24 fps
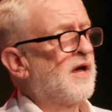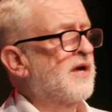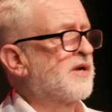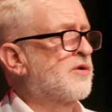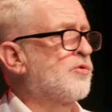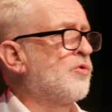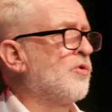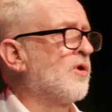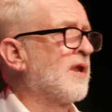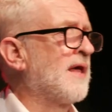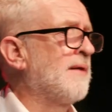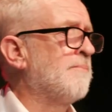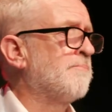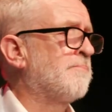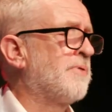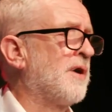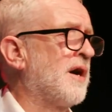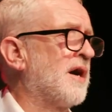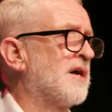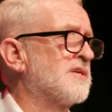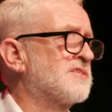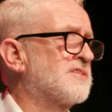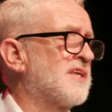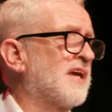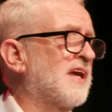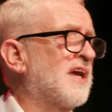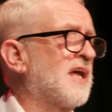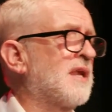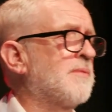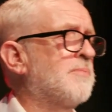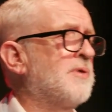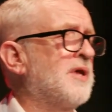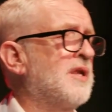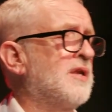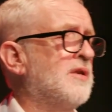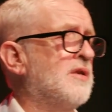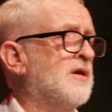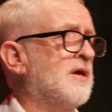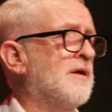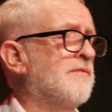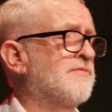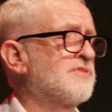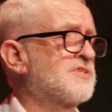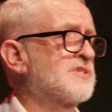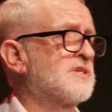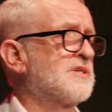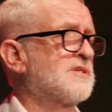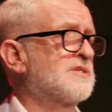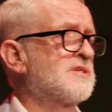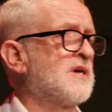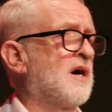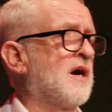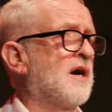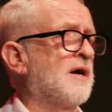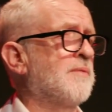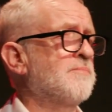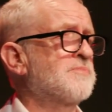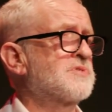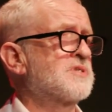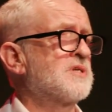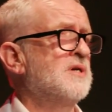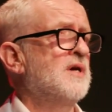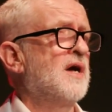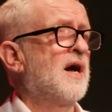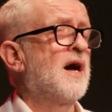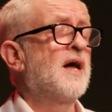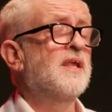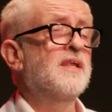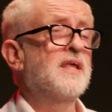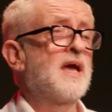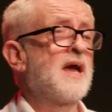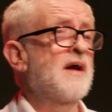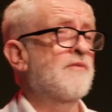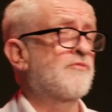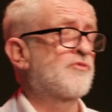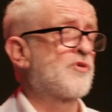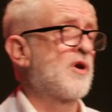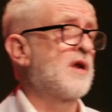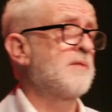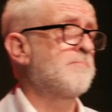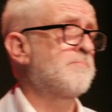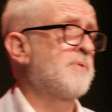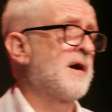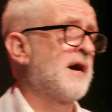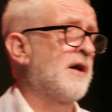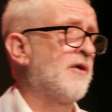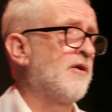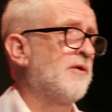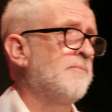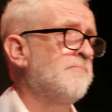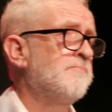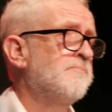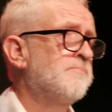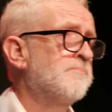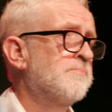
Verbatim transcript: like all empires, they get a bit nervous at times and they have great power.